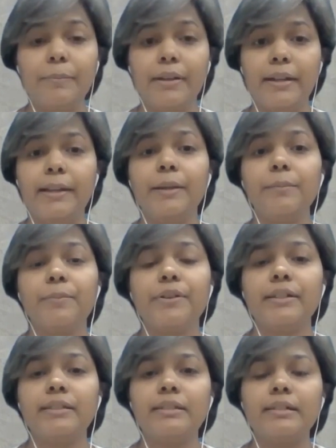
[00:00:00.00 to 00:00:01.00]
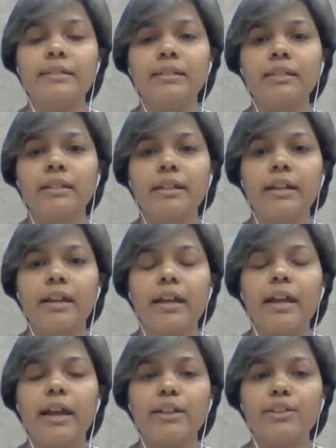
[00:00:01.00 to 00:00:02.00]
healing breath in
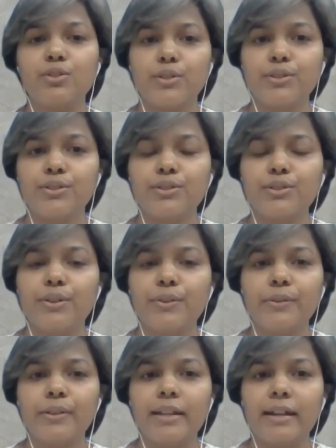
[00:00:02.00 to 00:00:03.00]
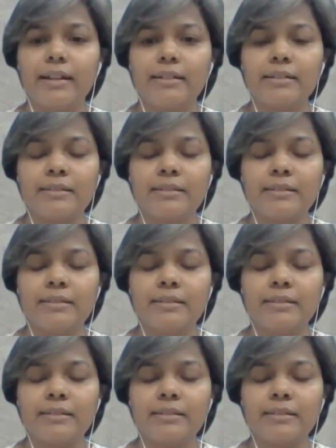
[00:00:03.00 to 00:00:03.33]
and just relax.